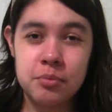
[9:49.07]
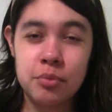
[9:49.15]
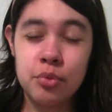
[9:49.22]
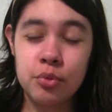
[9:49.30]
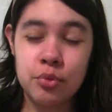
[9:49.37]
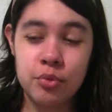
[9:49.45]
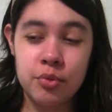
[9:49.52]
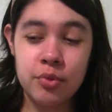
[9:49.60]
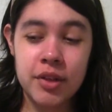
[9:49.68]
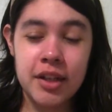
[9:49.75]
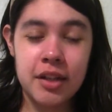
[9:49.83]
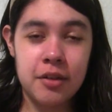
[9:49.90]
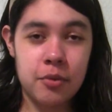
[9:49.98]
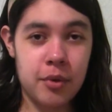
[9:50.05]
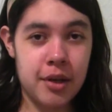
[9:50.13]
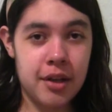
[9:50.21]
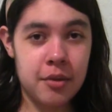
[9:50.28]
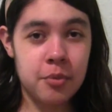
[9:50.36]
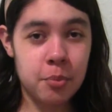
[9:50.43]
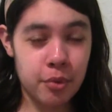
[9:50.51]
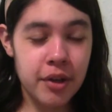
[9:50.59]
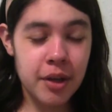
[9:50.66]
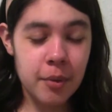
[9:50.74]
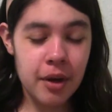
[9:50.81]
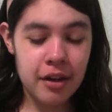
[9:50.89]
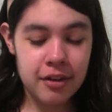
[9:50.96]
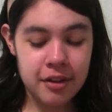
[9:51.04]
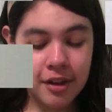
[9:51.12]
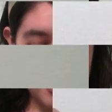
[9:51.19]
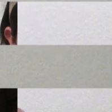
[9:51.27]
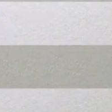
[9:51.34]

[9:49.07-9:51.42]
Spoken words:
pretty well.